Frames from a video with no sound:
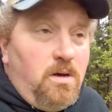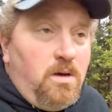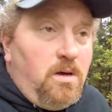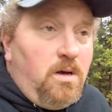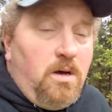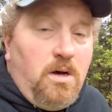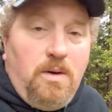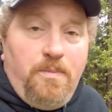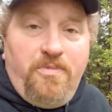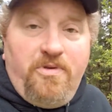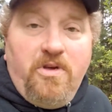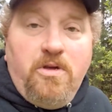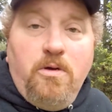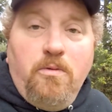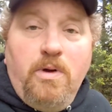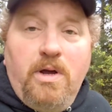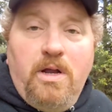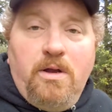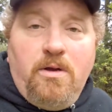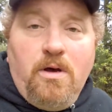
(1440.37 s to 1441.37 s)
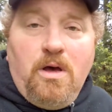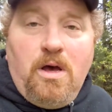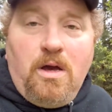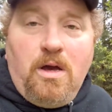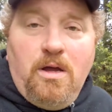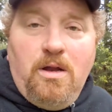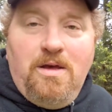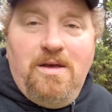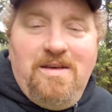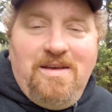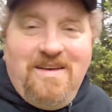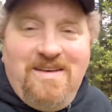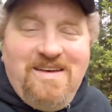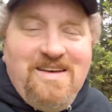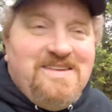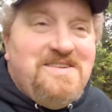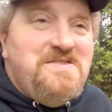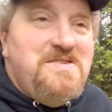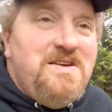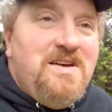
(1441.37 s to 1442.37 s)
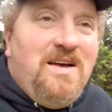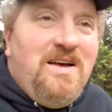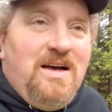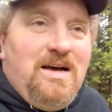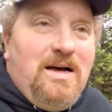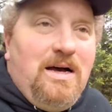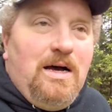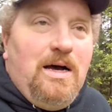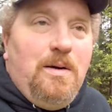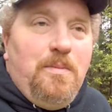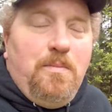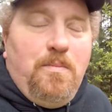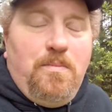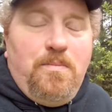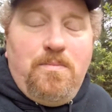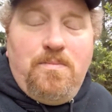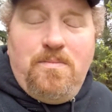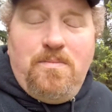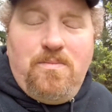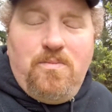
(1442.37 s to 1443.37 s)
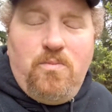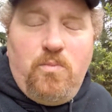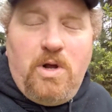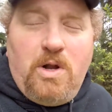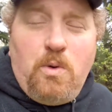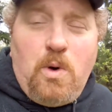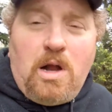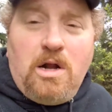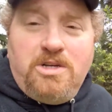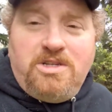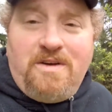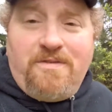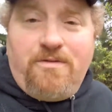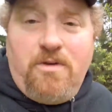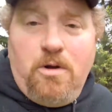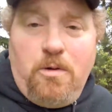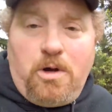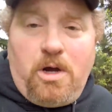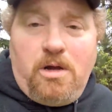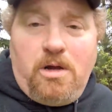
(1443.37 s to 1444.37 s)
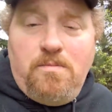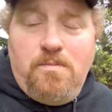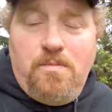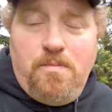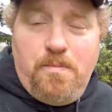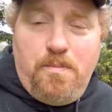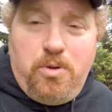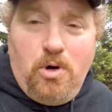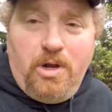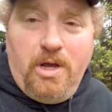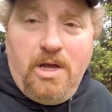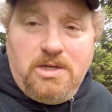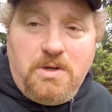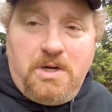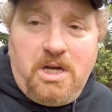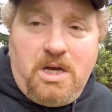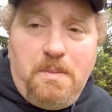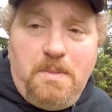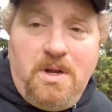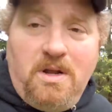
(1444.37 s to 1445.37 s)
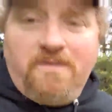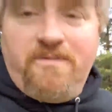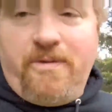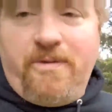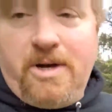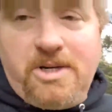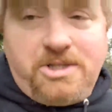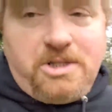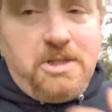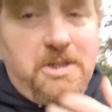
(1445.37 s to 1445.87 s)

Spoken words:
I'm sitting here reading, talking. We had a water softener put in, so I had to come in and flush the